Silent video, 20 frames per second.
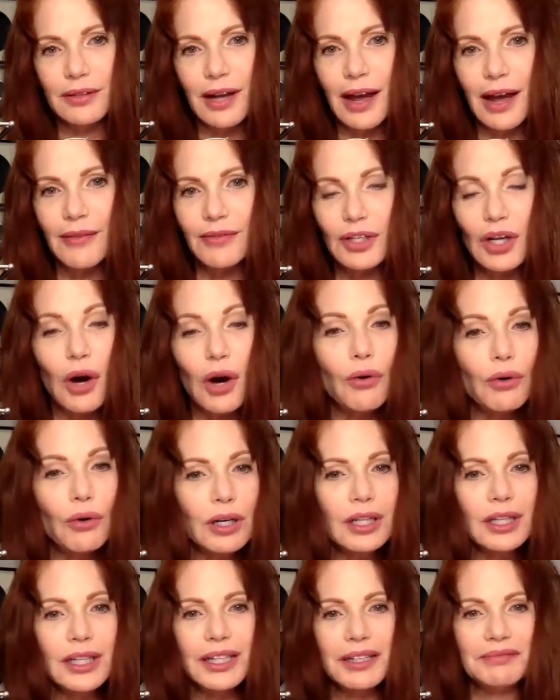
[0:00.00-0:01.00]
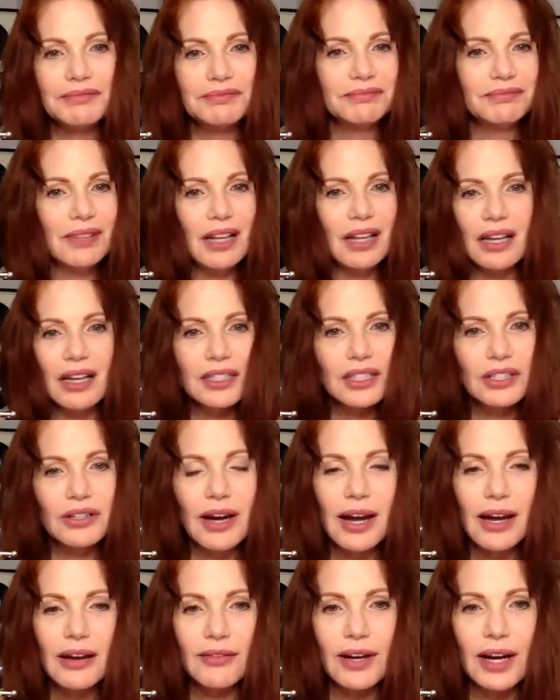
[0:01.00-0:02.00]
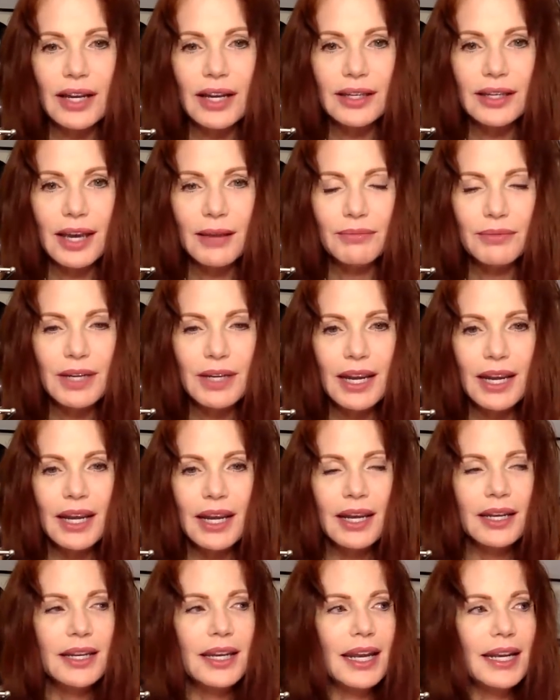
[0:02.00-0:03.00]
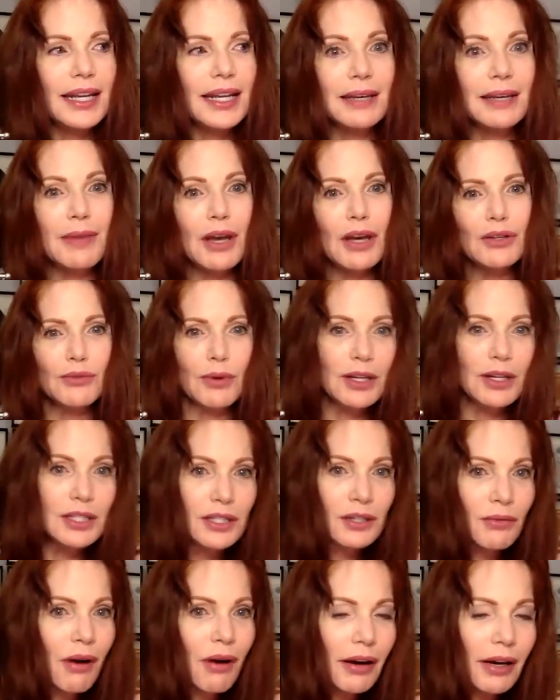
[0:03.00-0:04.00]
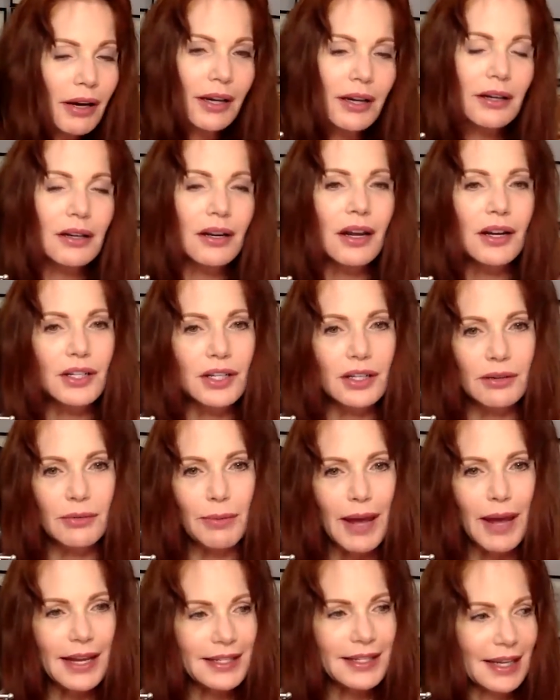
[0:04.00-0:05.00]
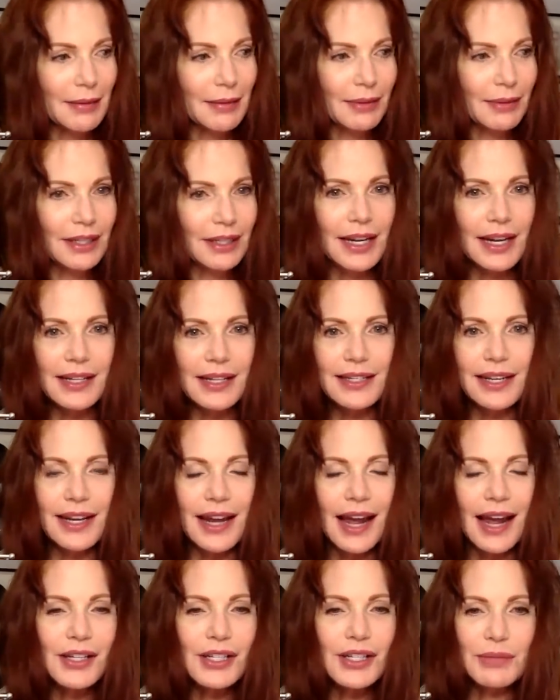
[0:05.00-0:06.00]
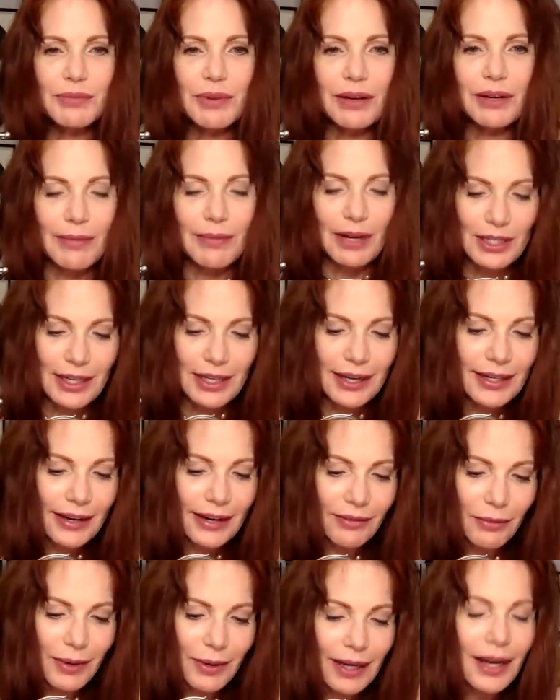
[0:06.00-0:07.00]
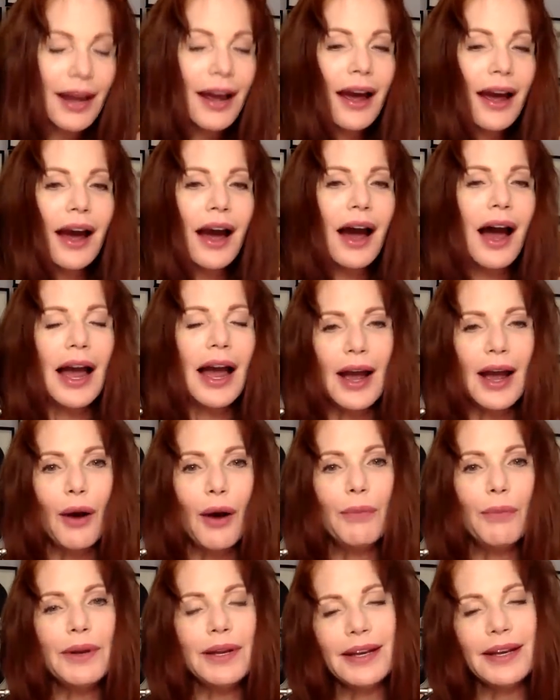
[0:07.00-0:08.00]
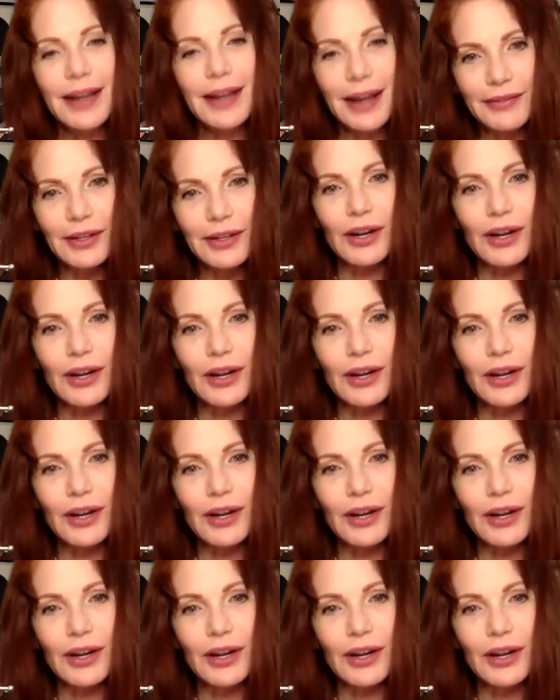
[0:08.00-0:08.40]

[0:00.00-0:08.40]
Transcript: I've totally lost track of it. I kept getting emails. When's the rocket going to launch? In the past couple of days. And I just pretty much said to everybody, I hope it never